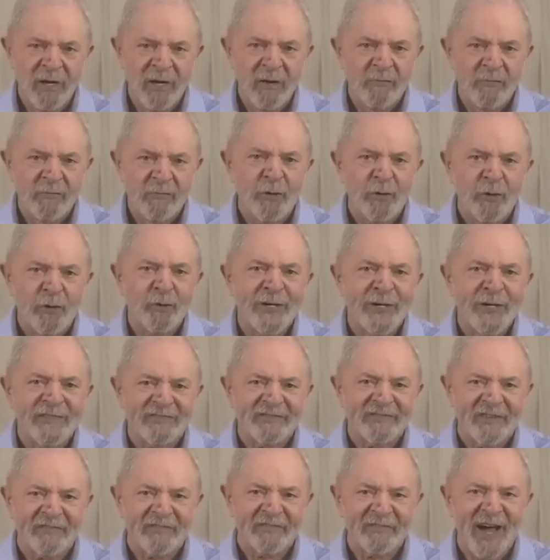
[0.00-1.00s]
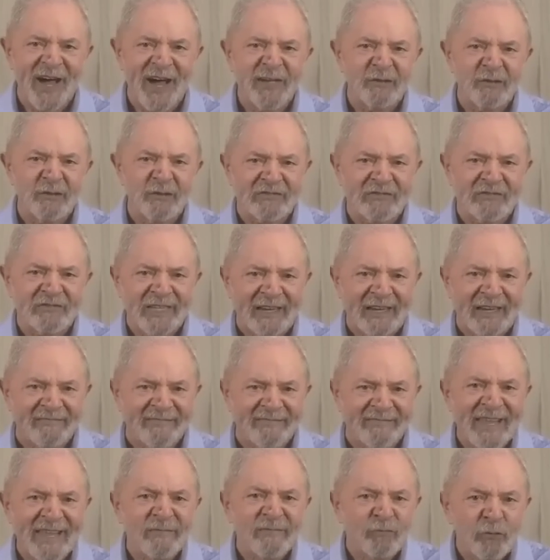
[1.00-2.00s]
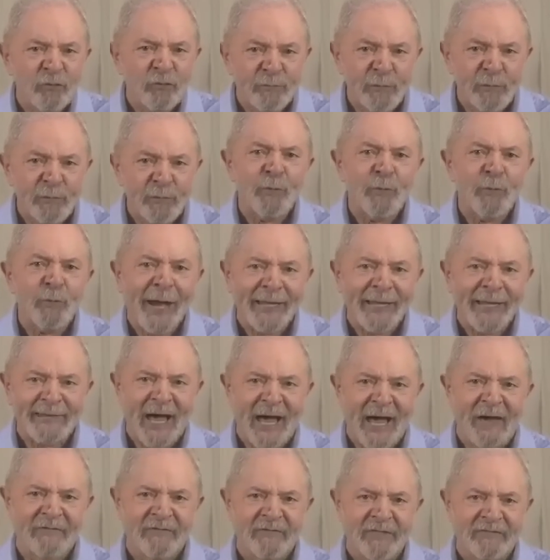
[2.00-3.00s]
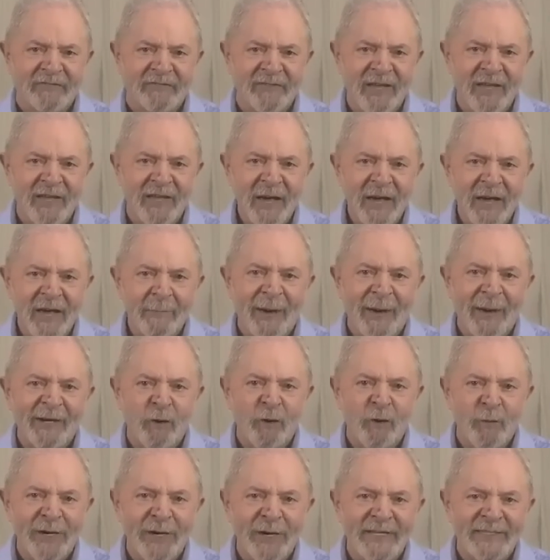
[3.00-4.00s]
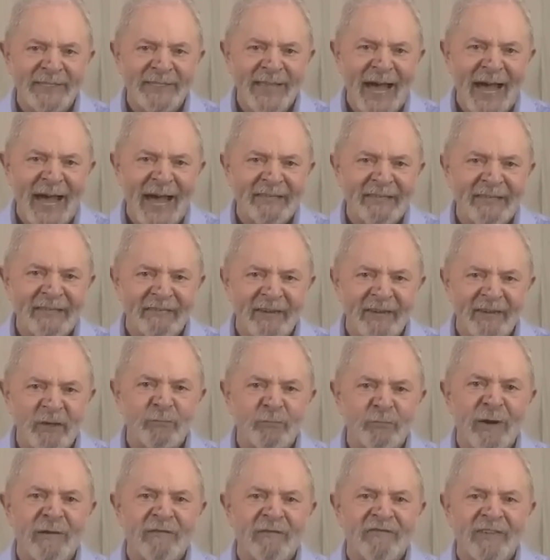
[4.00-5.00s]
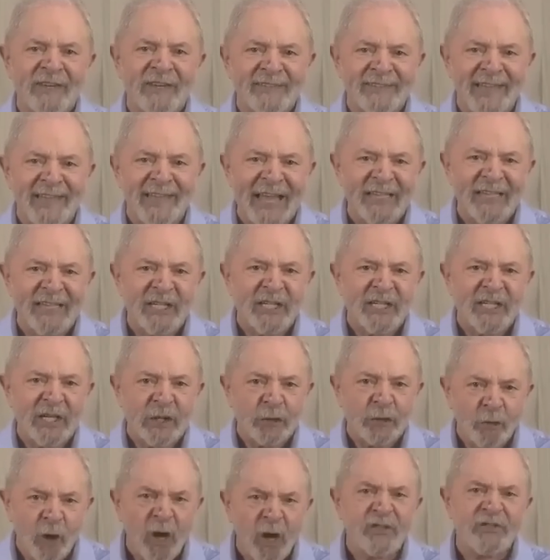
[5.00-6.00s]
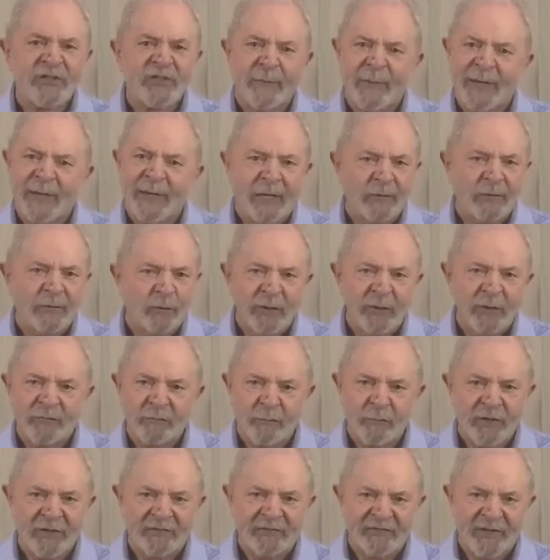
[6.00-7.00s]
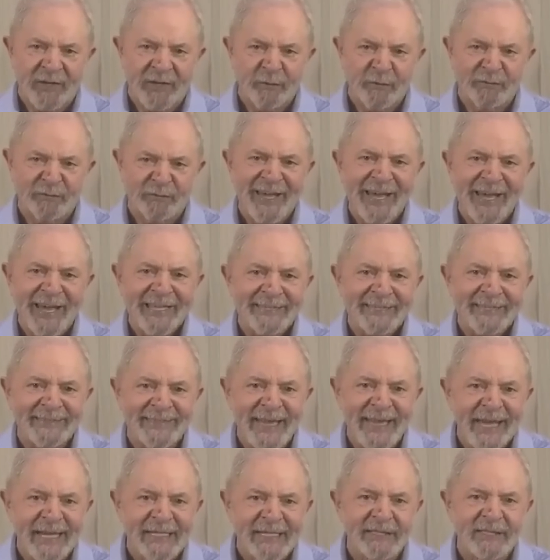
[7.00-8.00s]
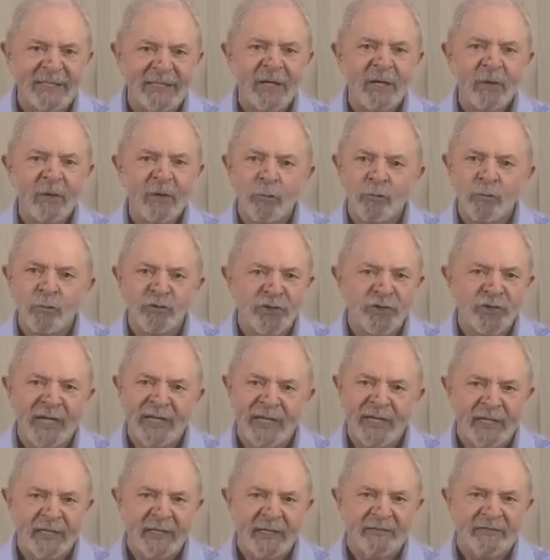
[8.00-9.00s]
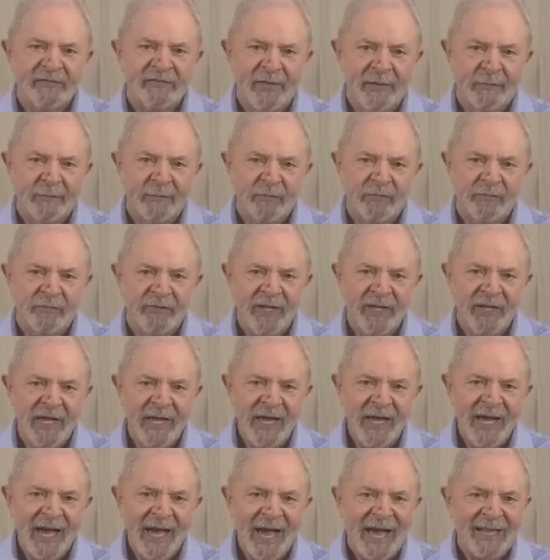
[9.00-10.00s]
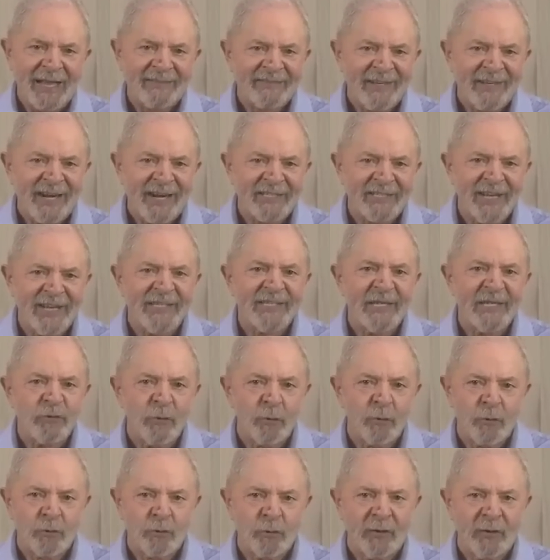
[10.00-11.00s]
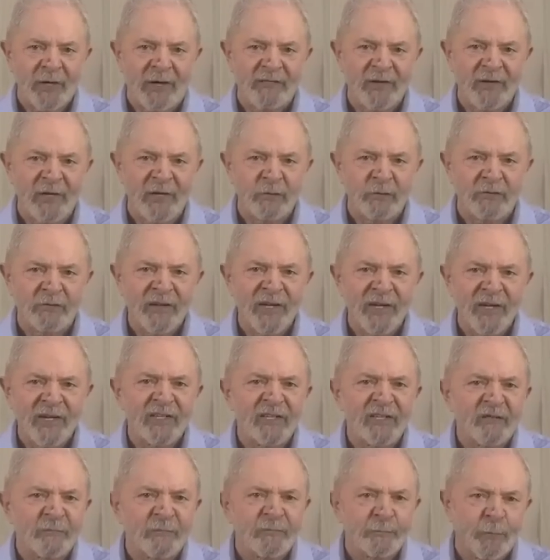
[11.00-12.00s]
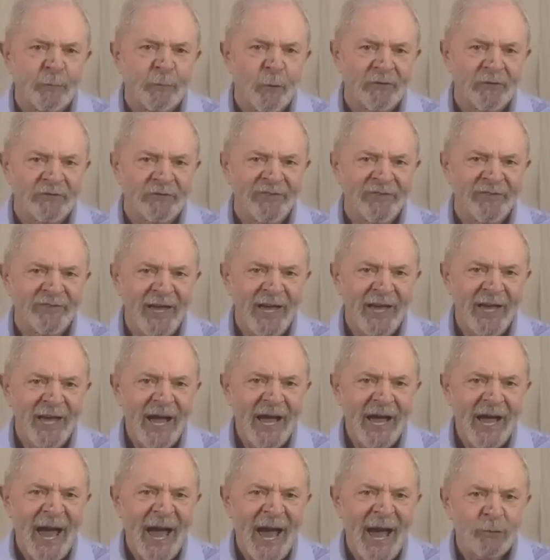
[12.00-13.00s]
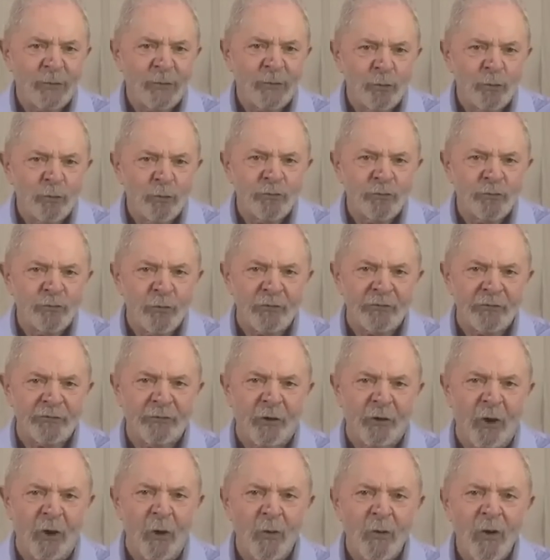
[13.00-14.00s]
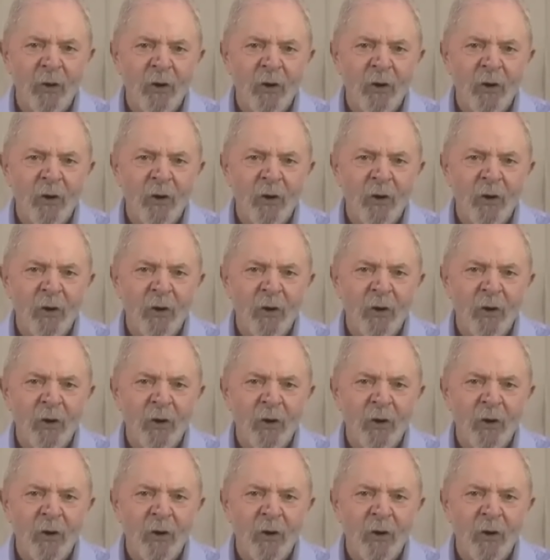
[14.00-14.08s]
about the disrespect that the Brazilian president has meted out against the over 5,000 Brazilians who died from coronavirus. The pandemic has also left capitalism naked. It took 300,000 corpses for humanity to see the truth